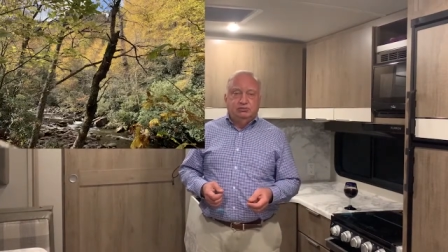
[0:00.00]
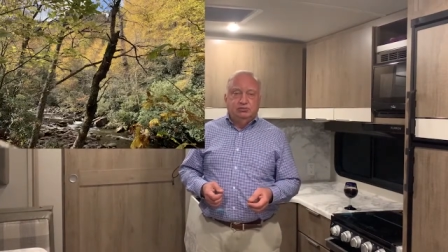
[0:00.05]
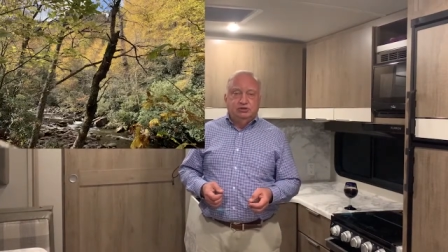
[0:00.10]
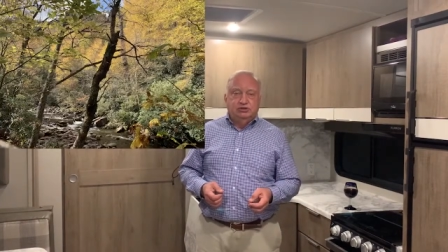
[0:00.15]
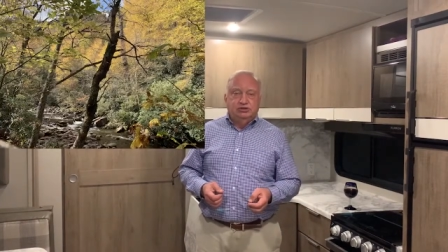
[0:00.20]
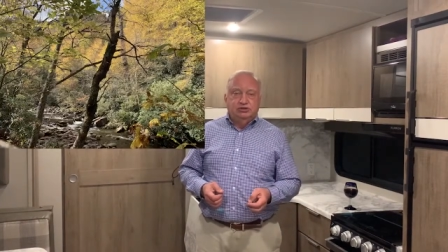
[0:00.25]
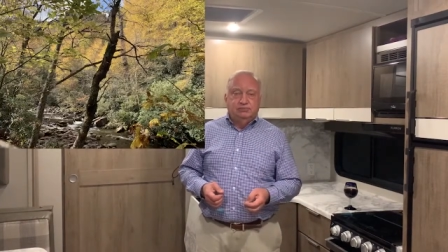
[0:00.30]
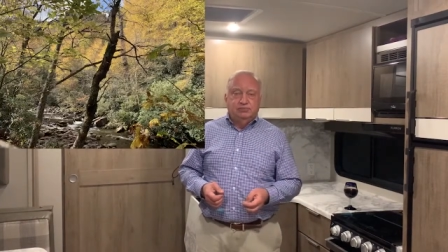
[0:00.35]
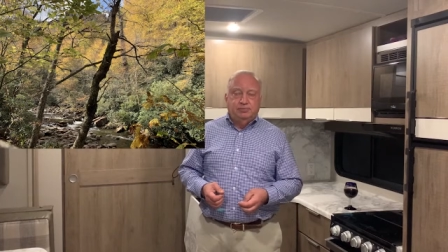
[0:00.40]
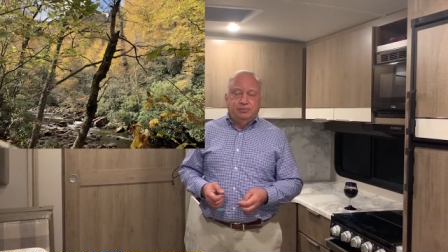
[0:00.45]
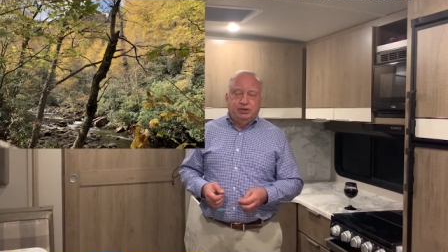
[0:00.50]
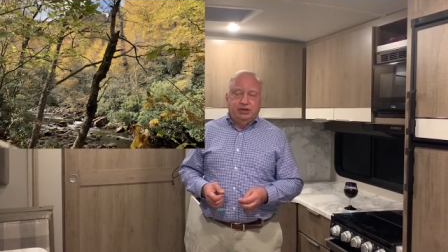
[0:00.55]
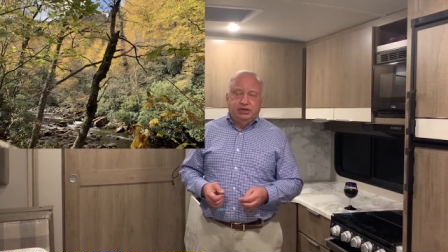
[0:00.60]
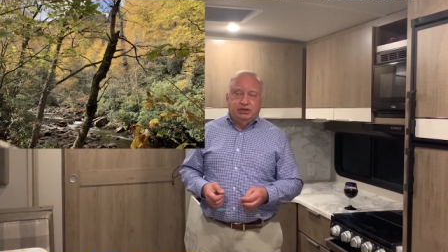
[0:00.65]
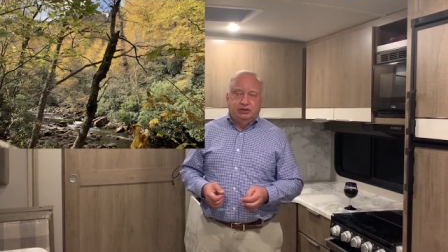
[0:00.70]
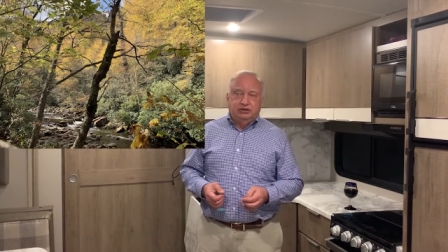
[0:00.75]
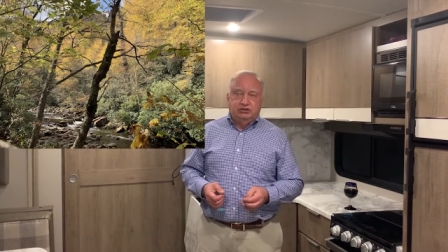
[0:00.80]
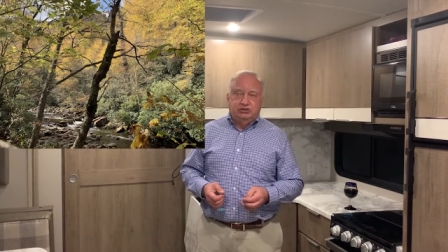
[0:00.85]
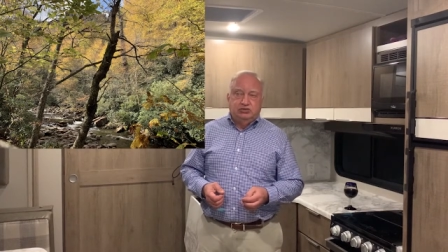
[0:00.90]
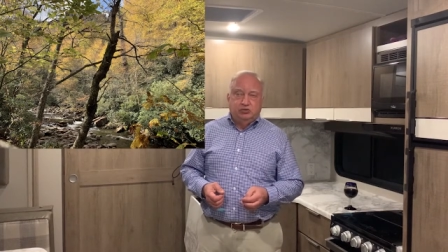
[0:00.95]
We spent
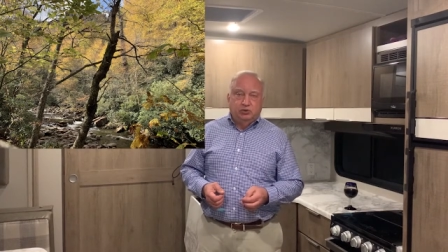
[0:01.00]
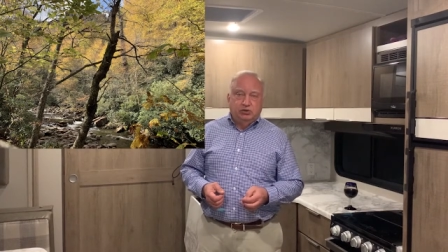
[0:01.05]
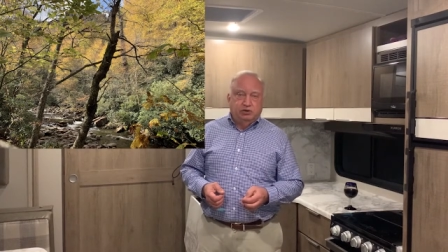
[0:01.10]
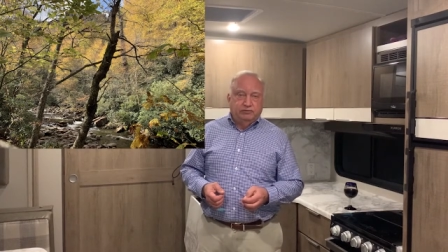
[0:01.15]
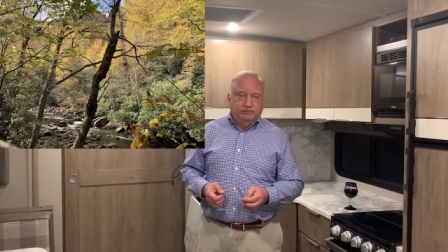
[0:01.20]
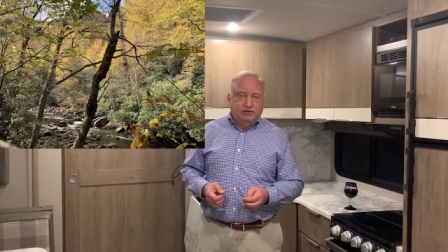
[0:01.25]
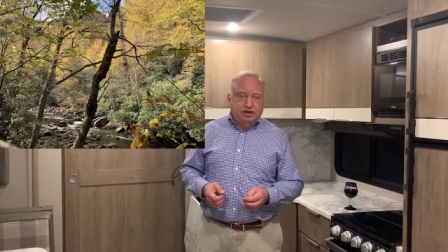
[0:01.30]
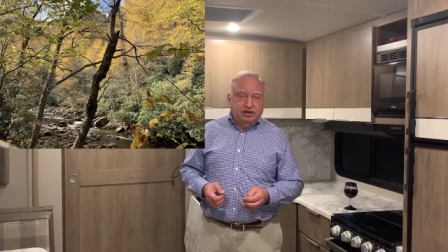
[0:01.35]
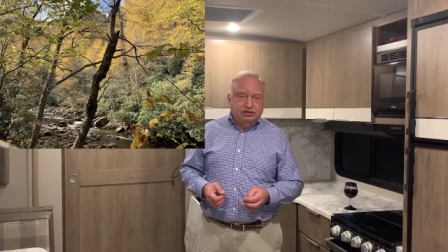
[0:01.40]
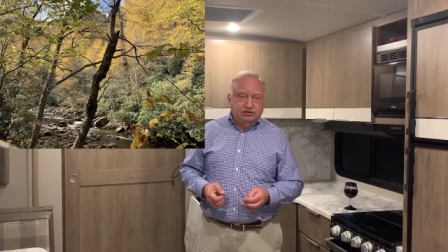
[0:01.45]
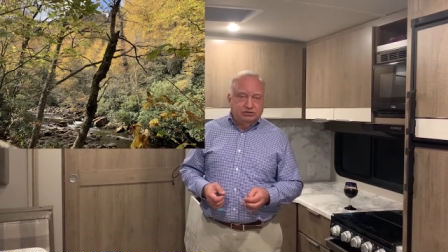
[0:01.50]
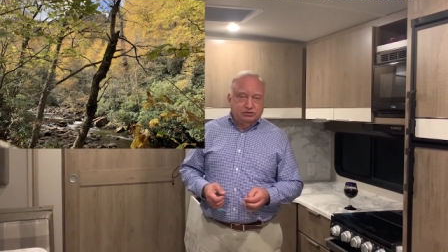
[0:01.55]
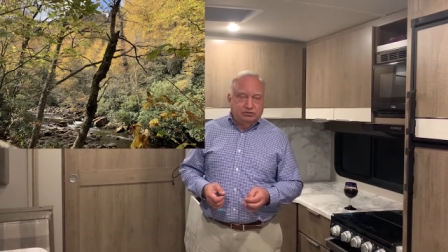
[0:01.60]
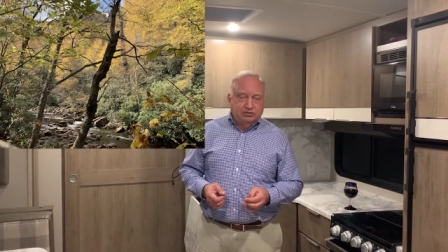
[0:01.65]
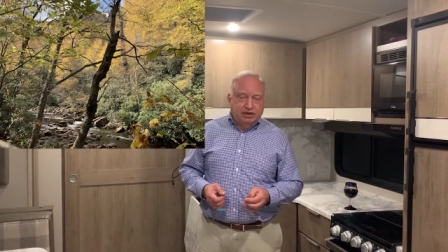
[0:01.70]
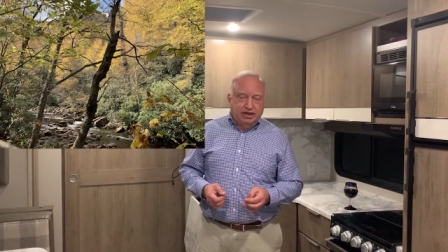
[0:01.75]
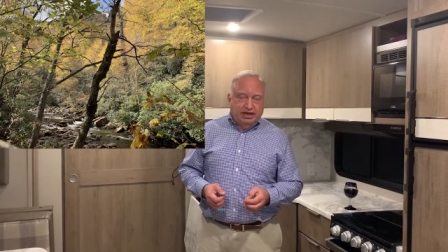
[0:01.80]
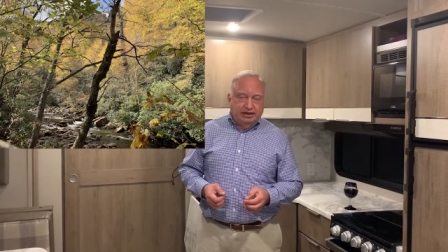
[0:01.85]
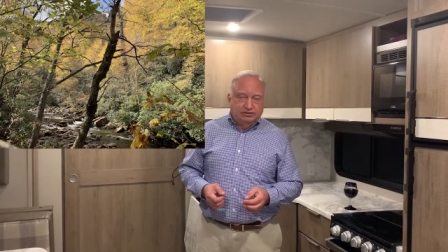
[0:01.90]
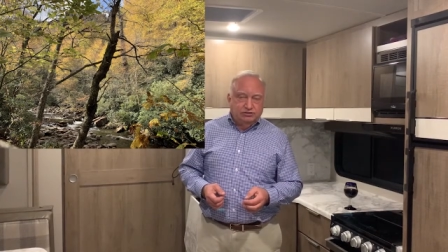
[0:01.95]
12 days on
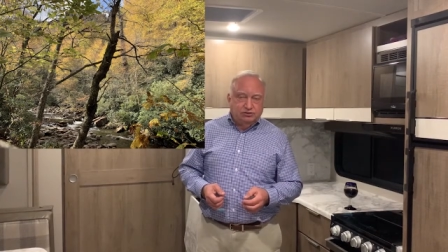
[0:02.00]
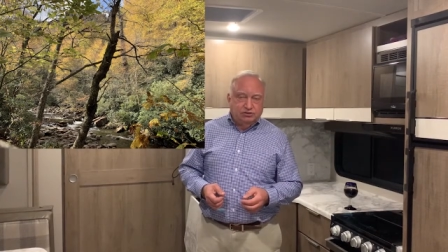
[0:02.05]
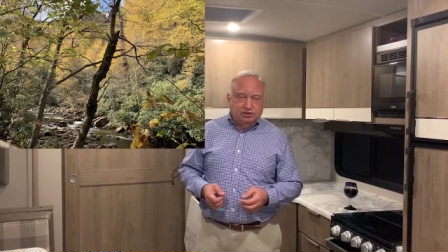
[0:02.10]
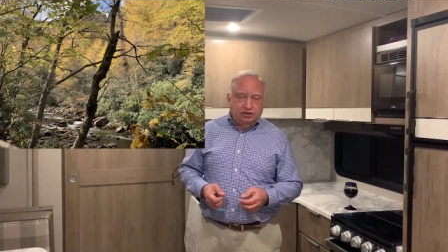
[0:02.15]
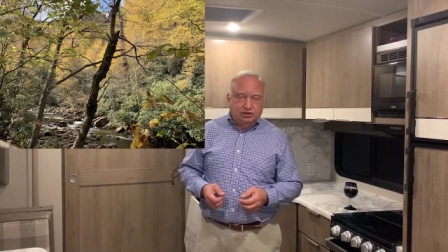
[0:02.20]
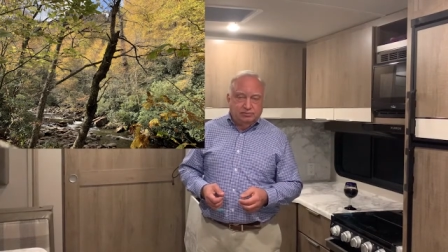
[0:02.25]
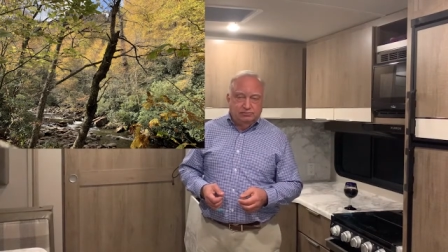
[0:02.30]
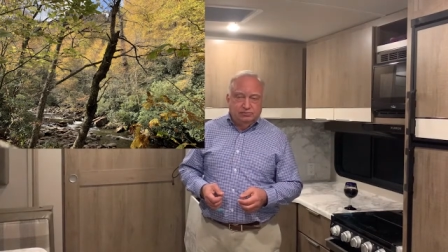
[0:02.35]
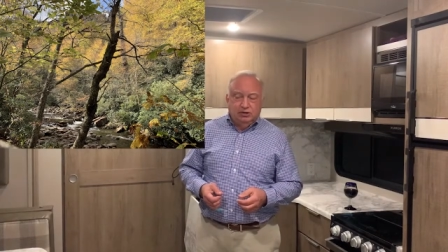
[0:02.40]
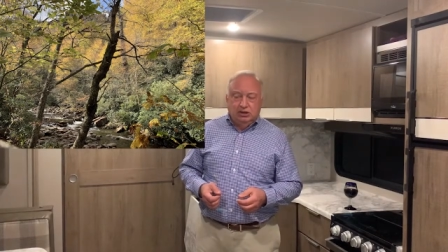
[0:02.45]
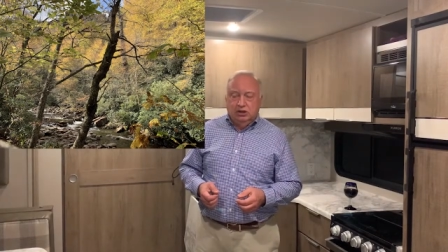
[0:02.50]
that trip.